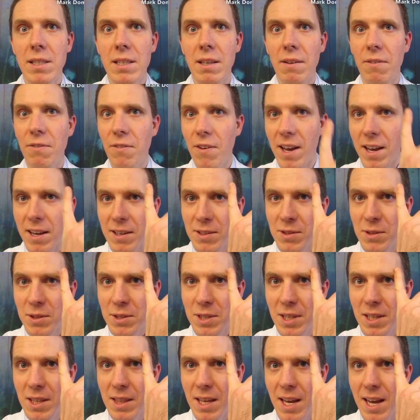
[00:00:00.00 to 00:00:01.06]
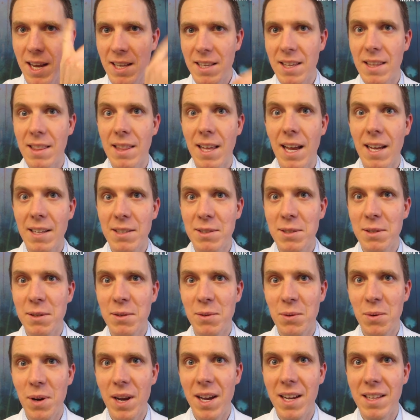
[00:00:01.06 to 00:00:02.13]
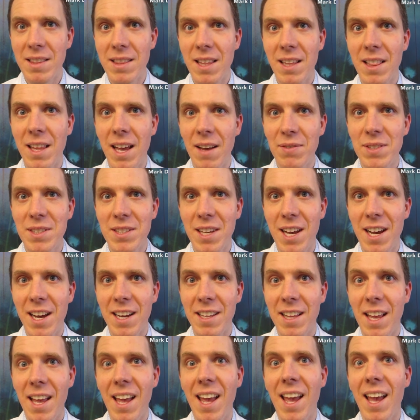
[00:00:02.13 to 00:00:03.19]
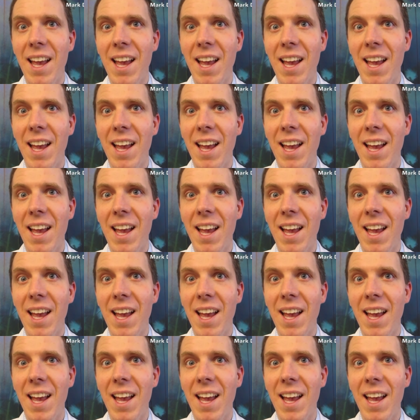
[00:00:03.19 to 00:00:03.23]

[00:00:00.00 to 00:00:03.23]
the effect. You see that? That's great. The left side.